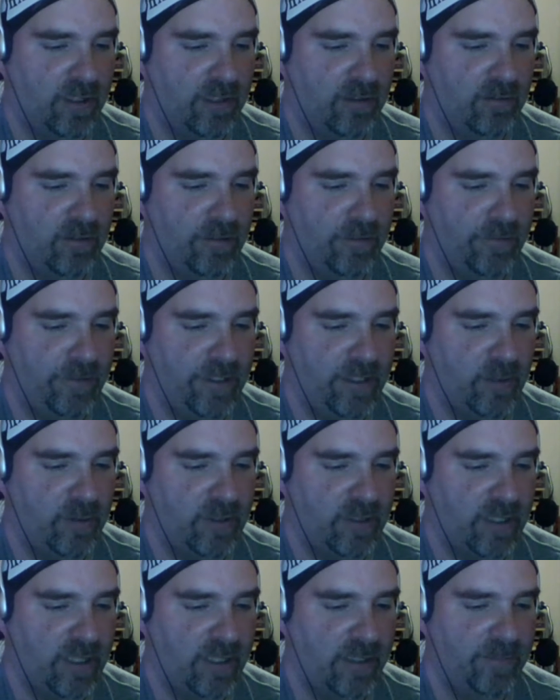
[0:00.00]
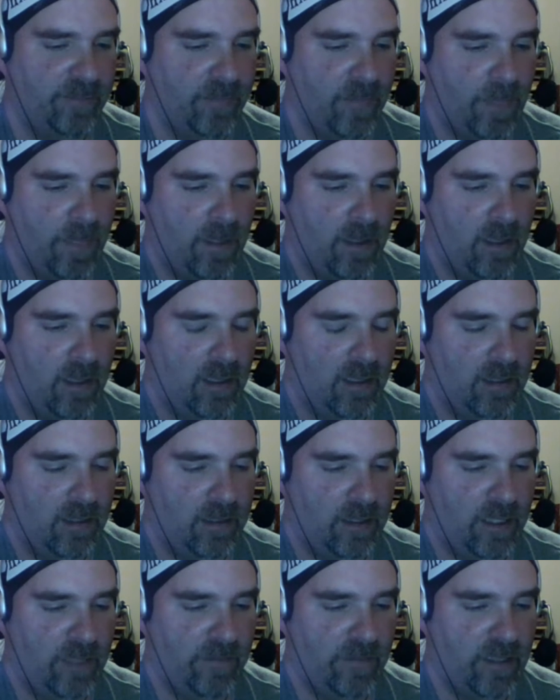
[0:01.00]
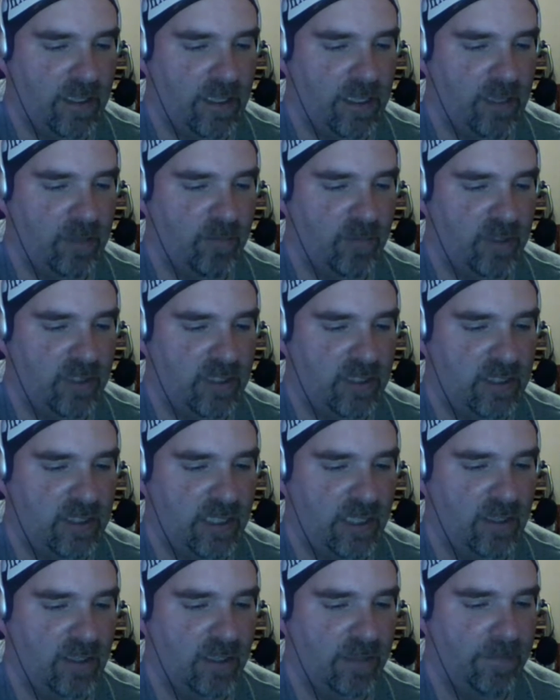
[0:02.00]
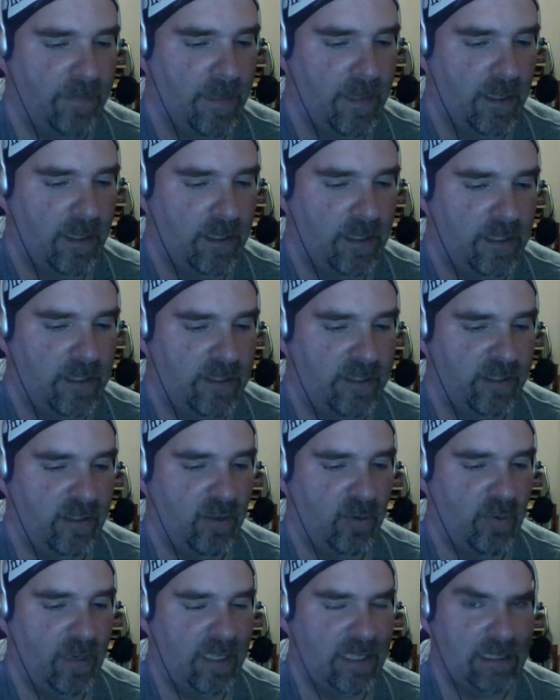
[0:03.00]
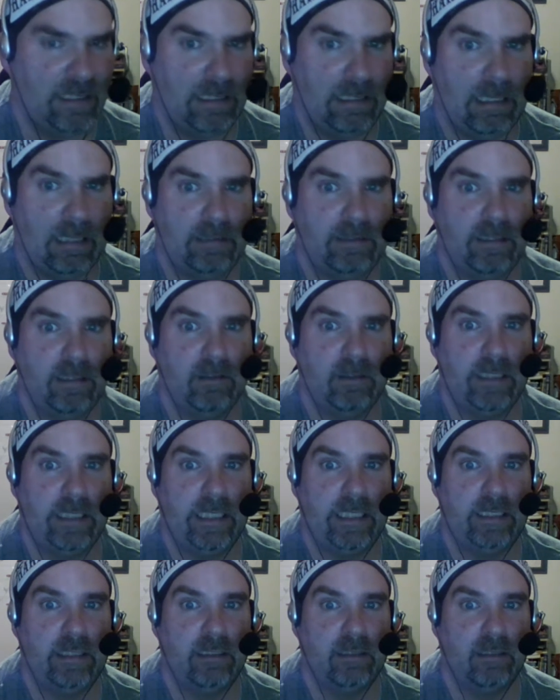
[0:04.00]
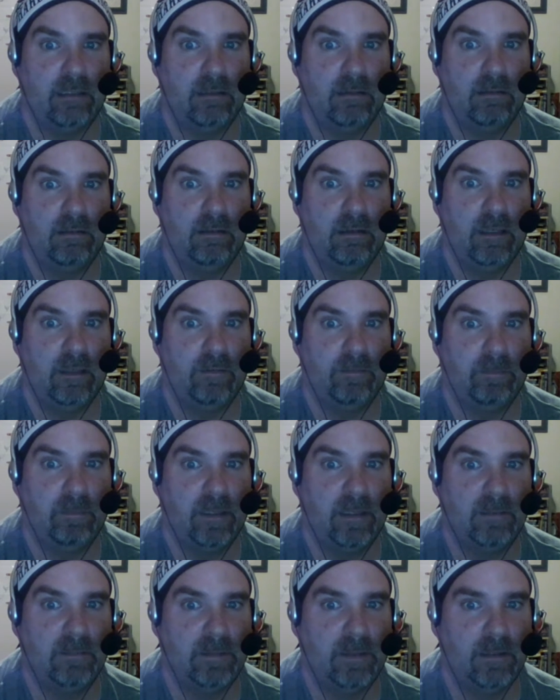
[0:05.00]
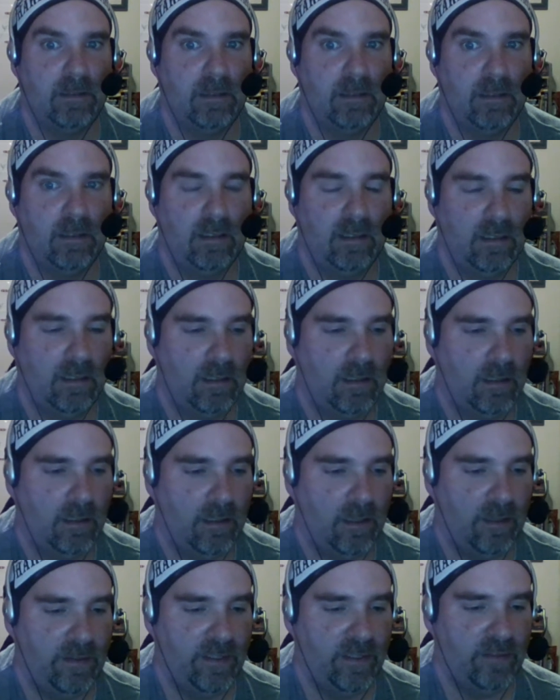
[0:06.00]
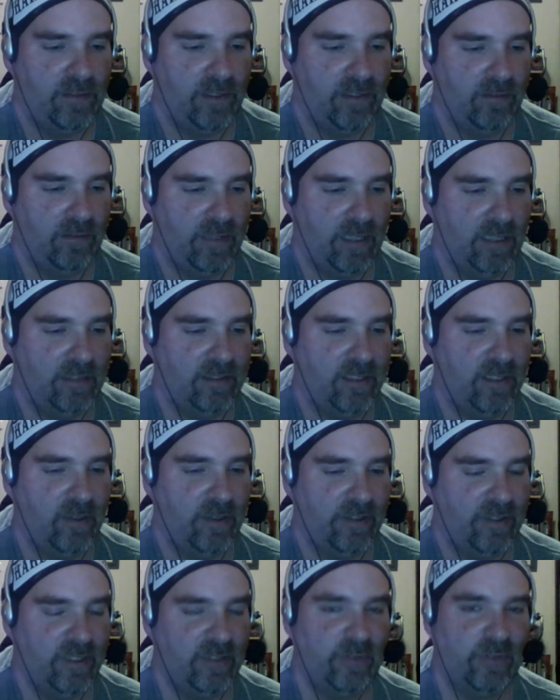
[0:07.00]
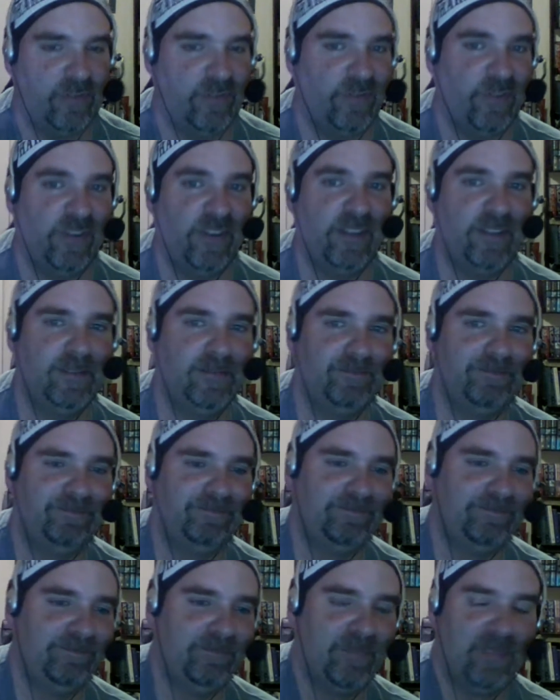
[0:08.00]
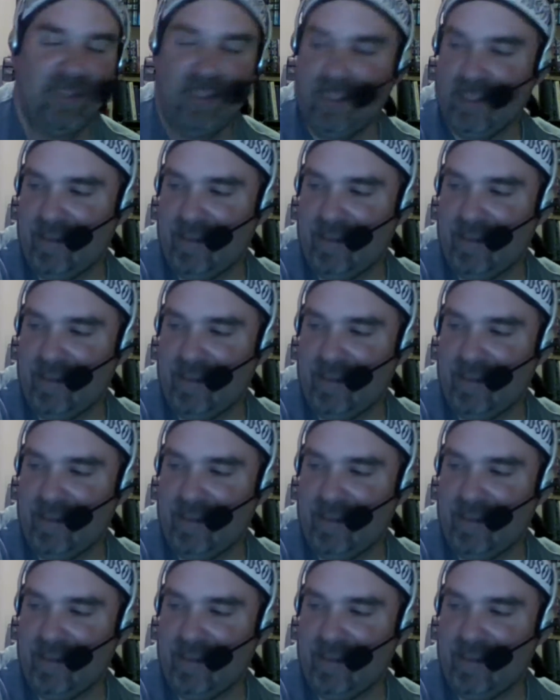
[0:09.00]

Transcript: Juicy booty. Yeah, yeah. Um, Eddie Edwards eventually has to face Reno Scum and Shera by himself.